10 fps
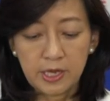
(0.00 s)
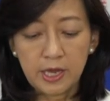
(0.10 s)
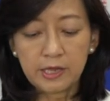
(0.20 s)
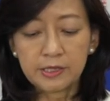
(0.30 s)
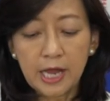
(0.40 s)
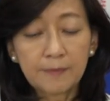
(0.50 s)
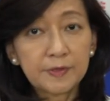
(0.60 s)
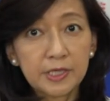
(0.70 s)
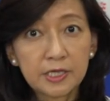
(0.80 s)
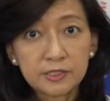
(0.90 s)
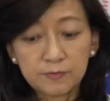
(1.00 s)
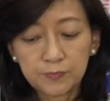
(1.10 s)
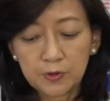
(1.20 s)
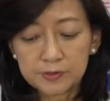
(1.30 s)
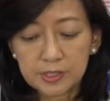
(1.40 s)
and the application
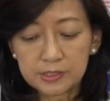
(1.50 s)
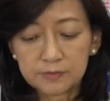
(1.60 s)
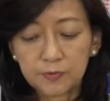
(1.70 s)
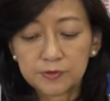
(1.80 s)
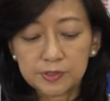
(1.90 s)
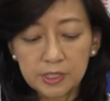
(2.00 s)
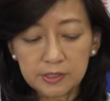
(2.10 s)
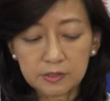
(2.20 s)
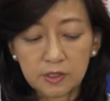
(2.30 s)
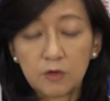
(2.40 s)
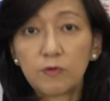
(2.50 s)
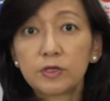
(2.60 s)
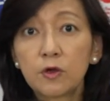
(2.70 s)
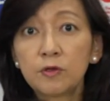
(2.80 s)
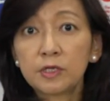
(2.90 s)
process proceeded
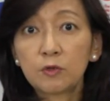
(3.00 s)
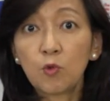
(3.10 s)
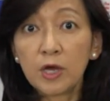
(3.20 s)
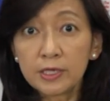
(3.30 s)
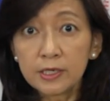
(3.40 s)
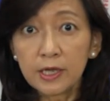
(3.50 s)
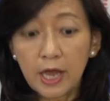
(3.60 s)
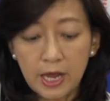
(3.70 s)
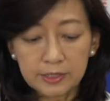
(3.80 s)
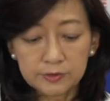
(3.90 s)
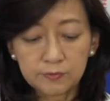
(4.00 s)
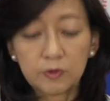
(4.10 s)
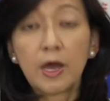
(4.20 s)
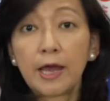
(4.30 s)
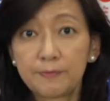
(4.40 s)
with only one
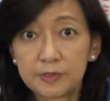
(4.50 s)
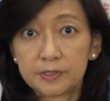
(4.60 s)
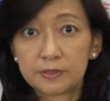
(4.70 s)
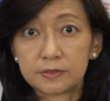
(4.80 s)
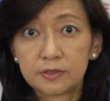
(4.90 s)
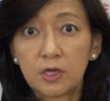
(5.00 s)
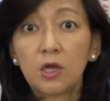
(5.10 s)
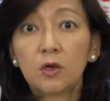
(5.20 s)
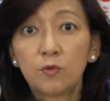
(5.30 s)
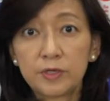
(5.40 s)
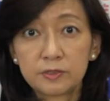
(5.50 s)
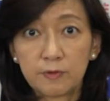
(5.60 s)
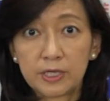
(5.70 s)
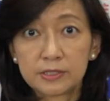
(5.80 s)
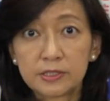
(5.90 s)
actual applicant, which
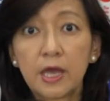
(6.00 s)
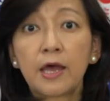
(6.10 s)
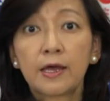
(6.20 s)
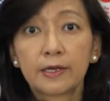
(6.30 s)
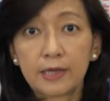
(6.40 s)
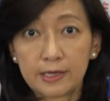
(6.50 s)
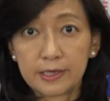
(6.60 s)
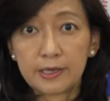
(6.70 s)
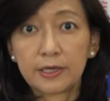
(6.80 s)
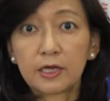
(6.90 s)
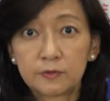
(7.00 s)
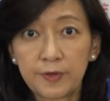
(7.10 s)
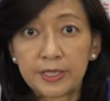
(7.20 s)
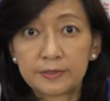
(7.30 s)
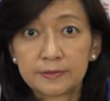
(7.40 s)
was
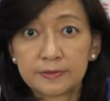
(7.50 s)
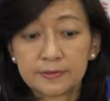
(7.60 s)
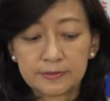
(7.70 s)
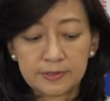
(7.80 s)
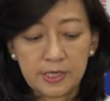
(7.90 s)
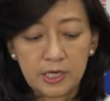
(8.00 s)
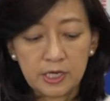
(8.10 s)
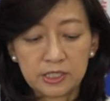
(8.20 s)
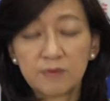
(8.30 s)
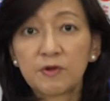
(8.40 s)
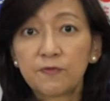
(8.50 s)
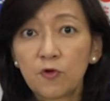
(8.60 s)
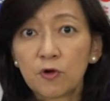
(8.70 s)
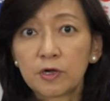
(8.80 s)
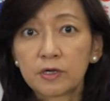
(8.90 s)
Kakegakuen. Number
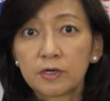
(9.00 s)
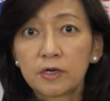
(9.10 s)
four,